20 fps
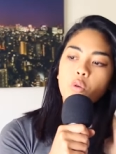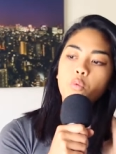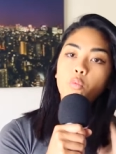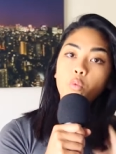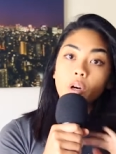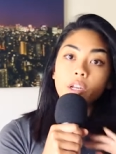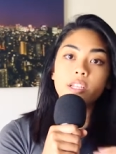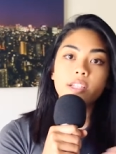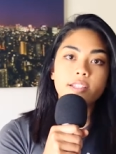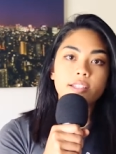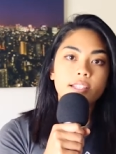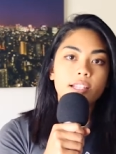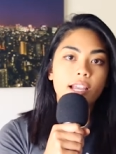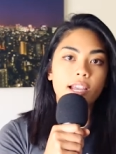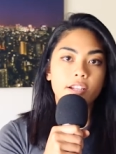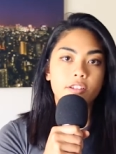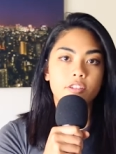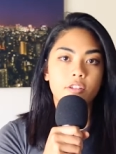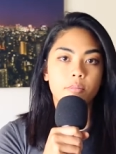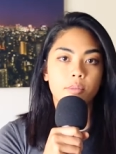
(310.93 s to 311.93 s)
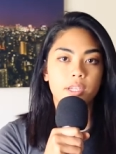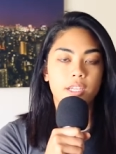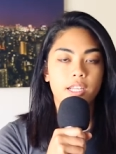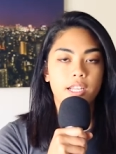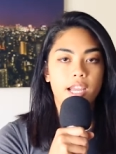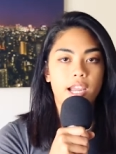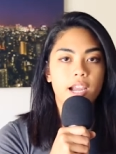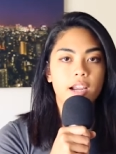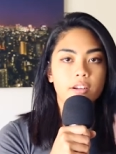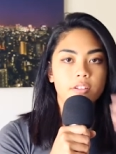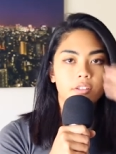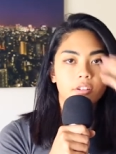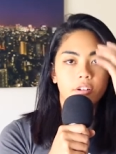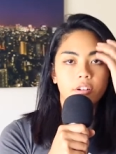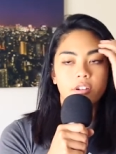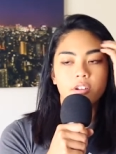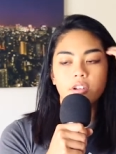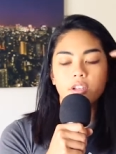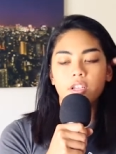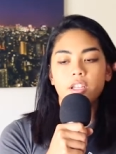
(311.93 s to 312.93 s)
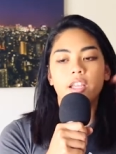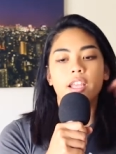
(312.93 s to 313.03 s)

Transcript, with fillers: what it's like to be an actor